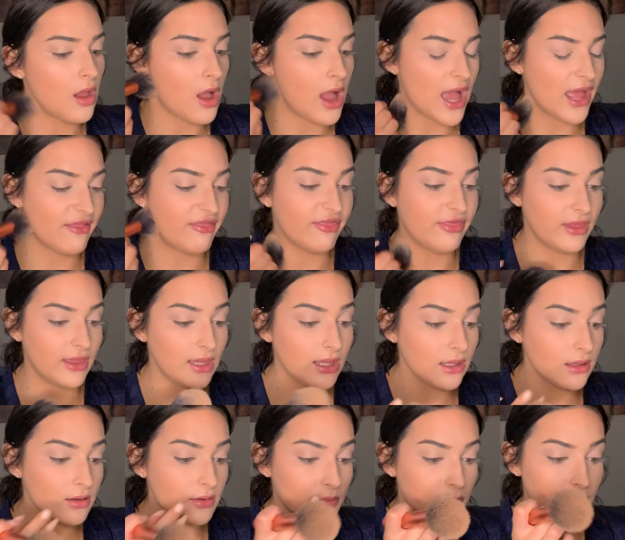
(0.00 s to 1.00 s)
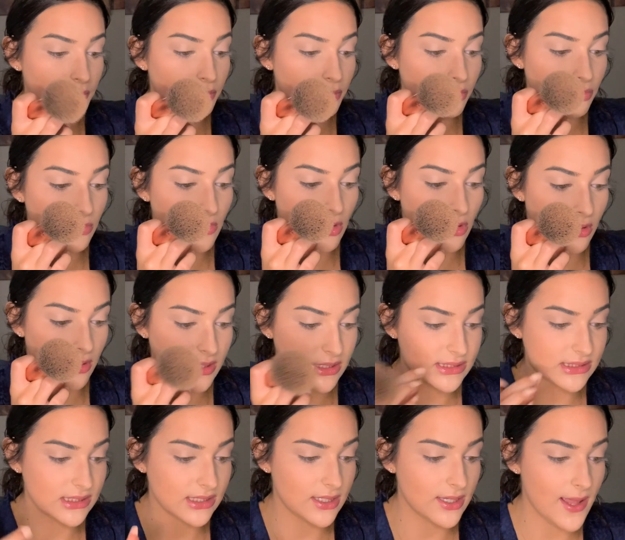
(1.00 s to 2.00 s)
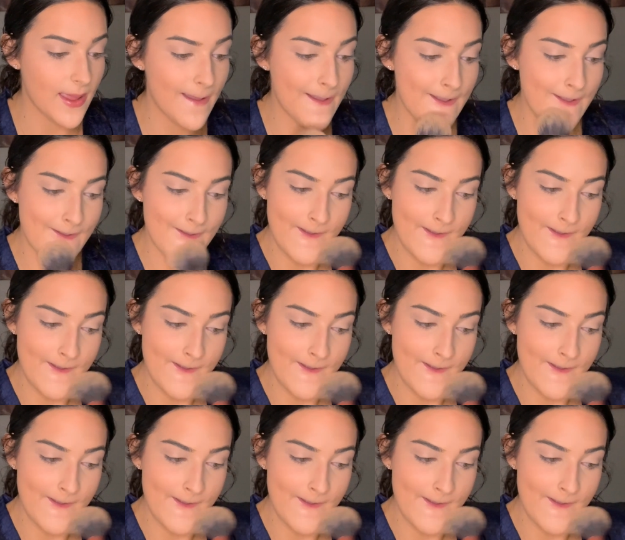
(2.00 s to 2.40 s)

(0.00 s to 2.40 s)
I think, honestly,